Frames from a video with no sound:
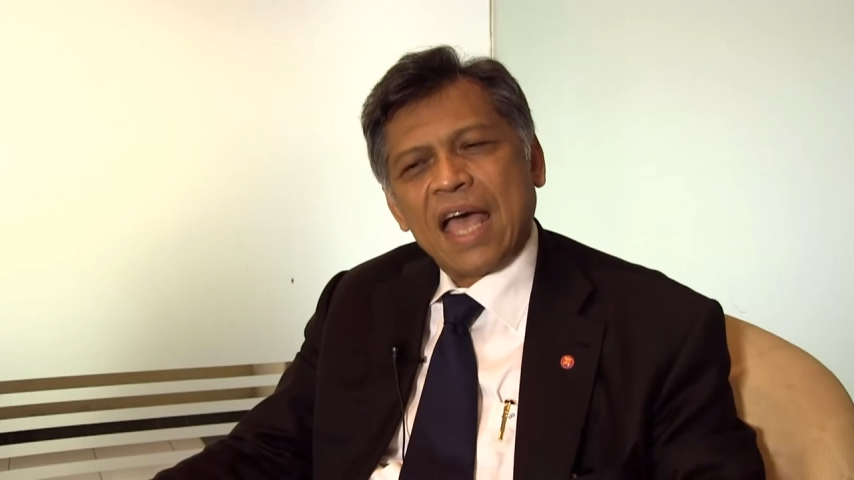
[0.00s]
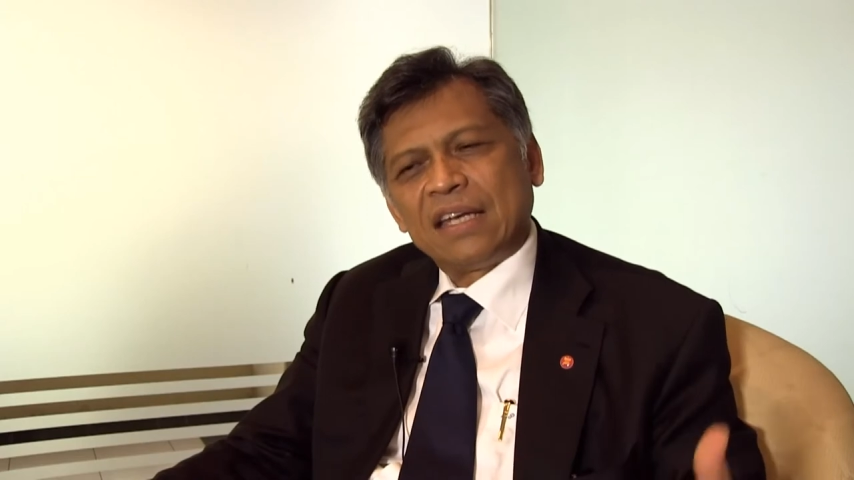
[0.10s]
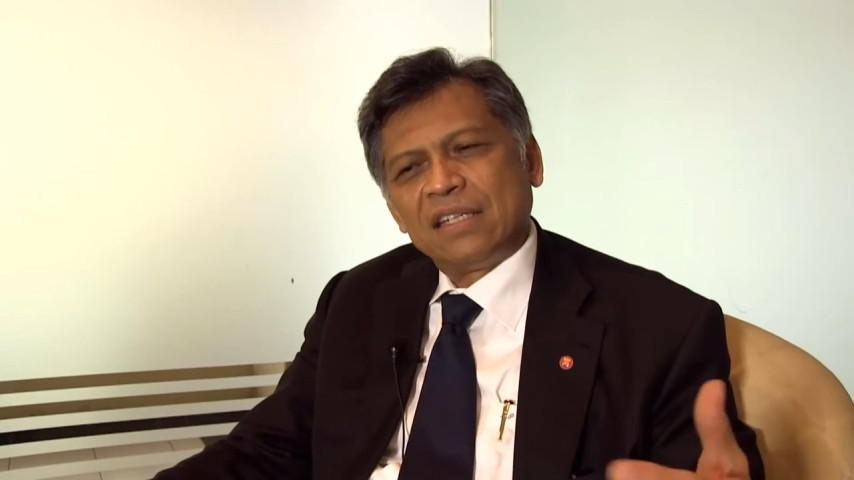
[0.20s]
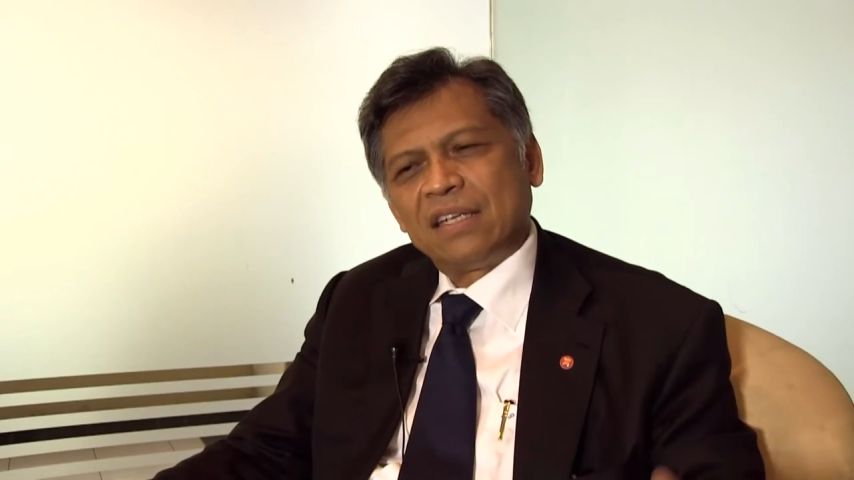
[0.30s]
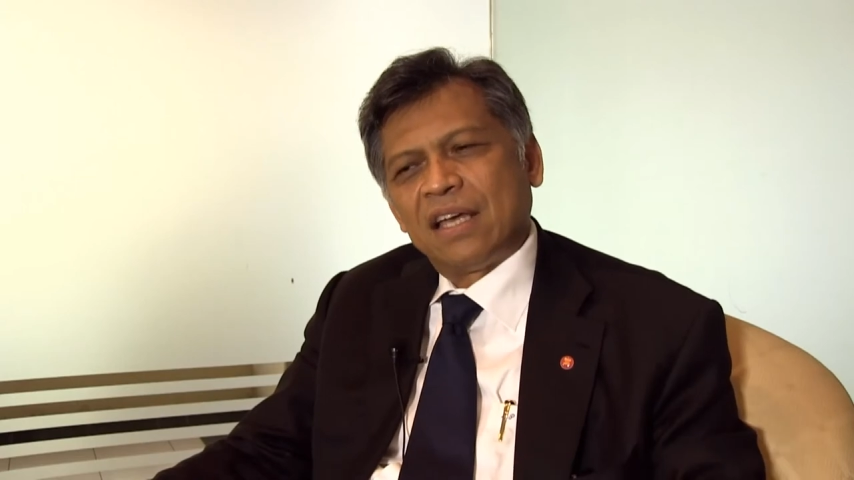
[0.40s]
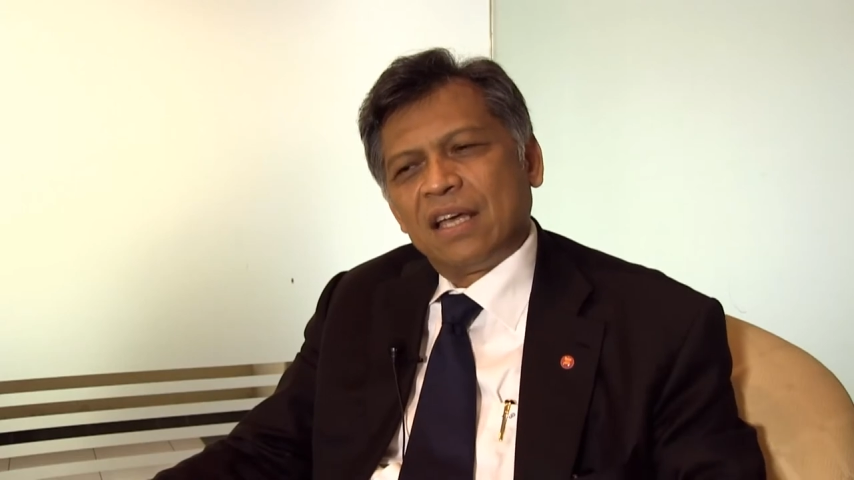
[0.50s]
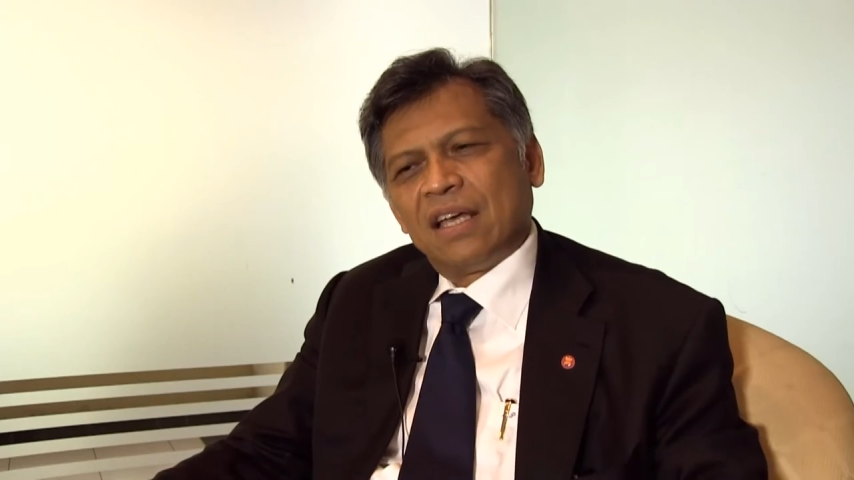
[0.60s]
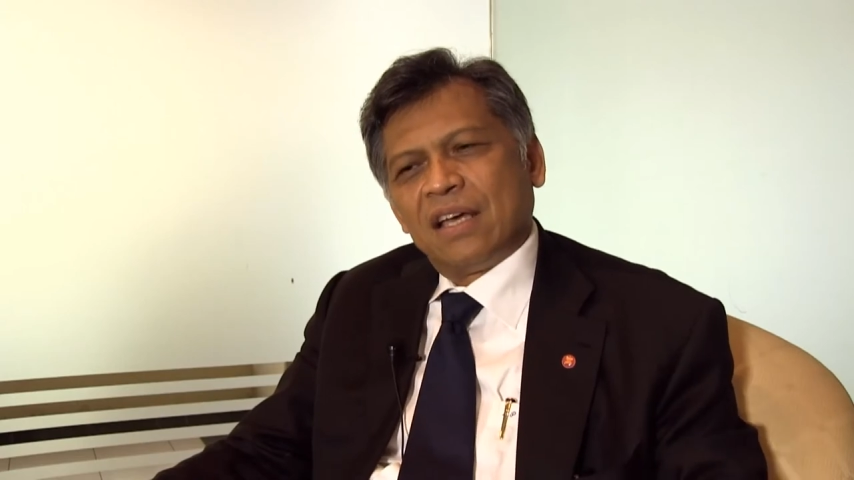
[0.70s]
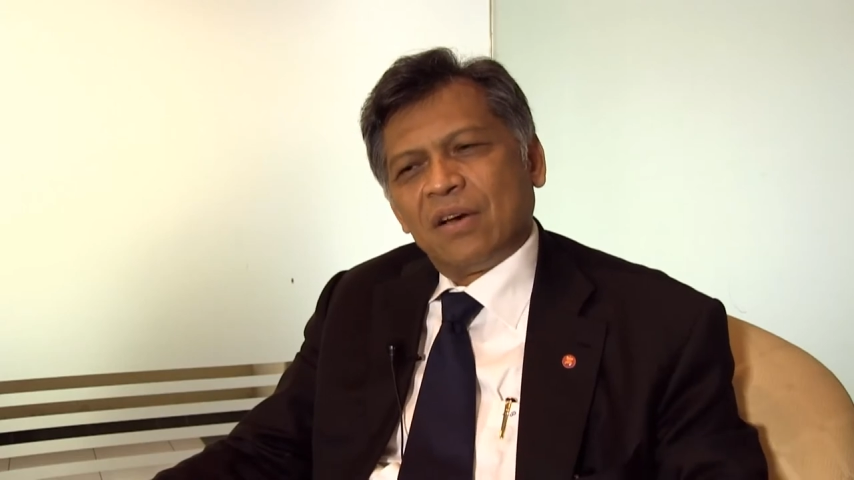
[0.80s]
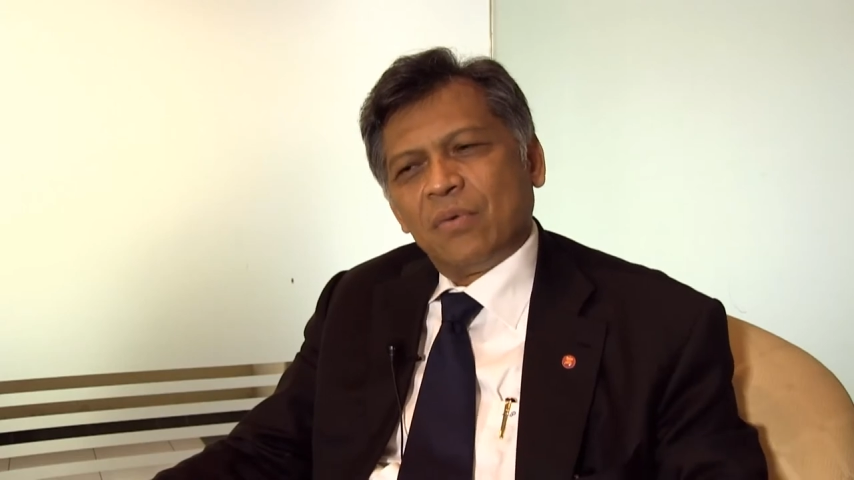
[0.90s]
and
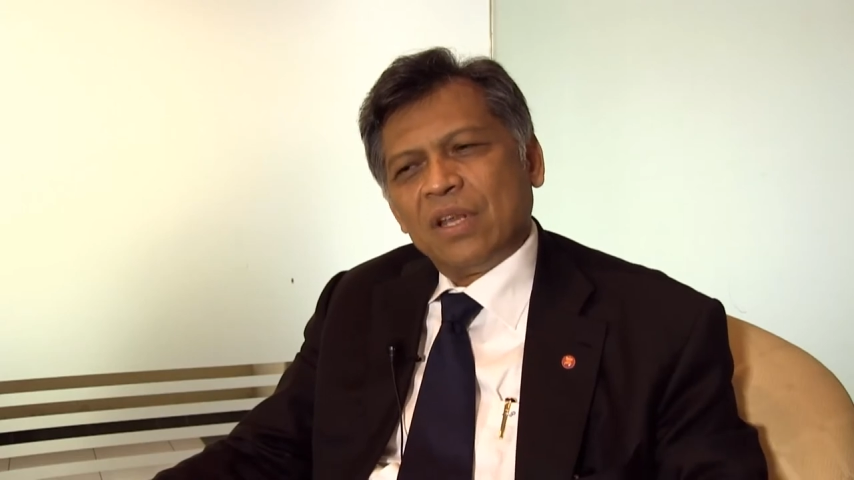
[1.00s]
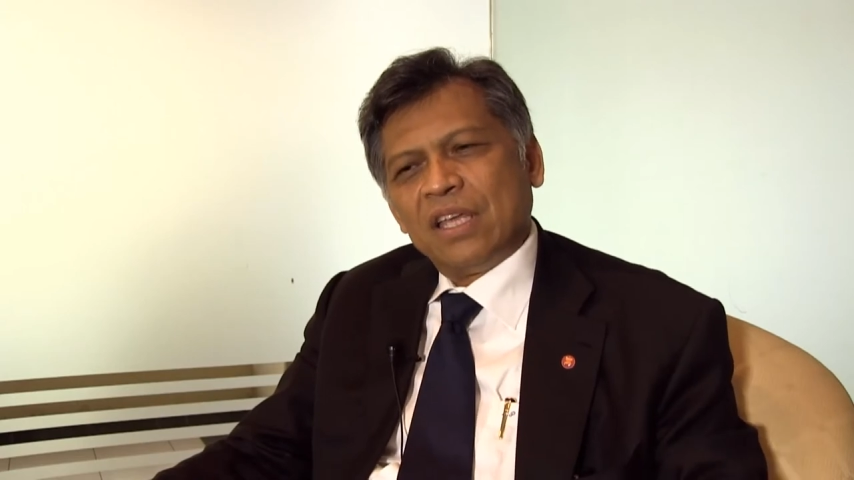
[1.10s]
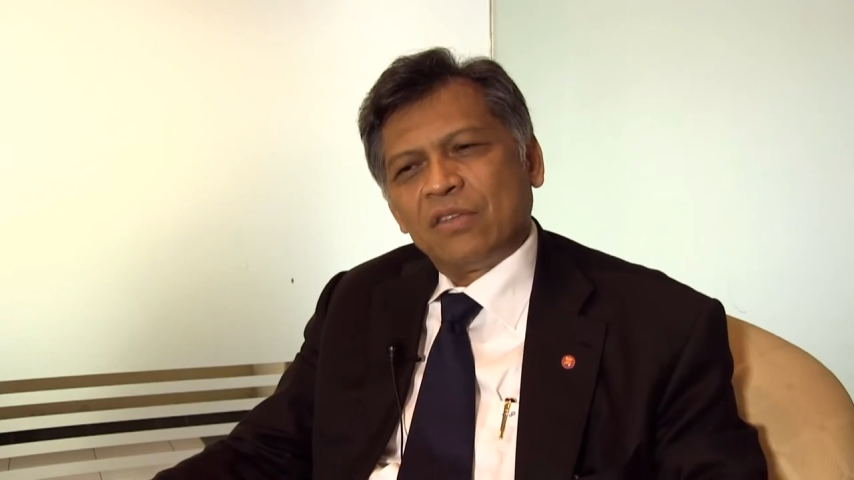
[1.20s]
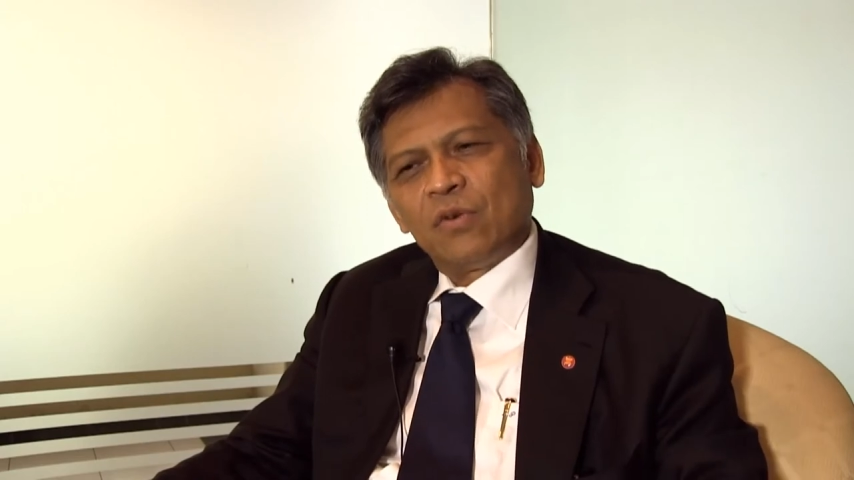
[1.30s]
we need